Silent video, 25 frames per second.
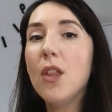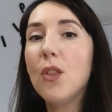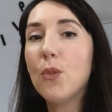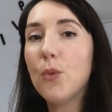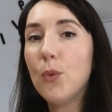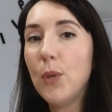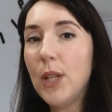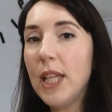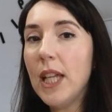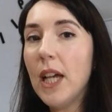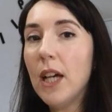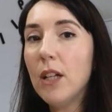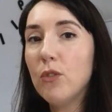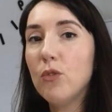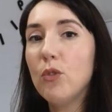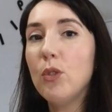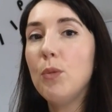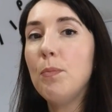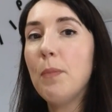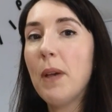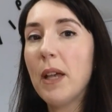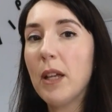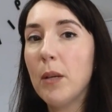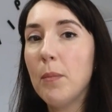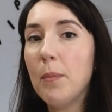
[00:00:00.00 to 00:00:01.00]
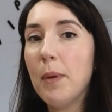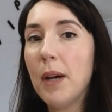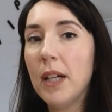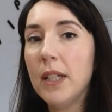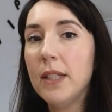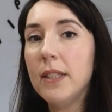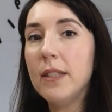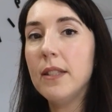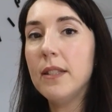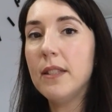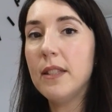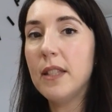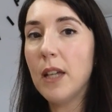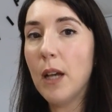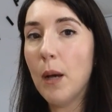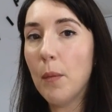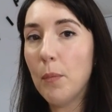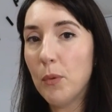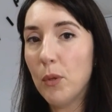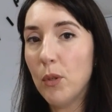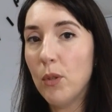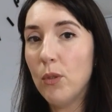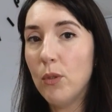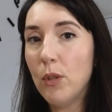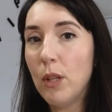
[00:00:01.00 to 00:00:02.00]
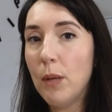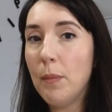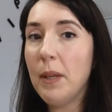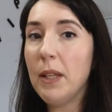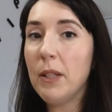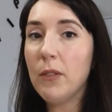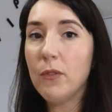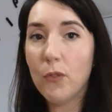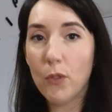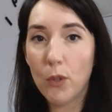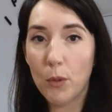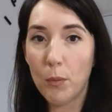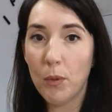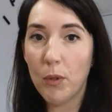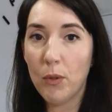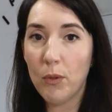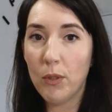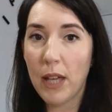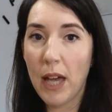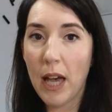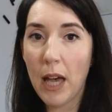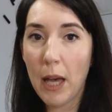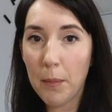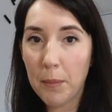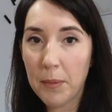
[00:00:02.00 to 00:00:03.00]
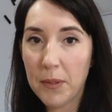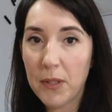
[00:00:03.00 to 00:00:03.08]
300 megabytes is the upload limit for both apps.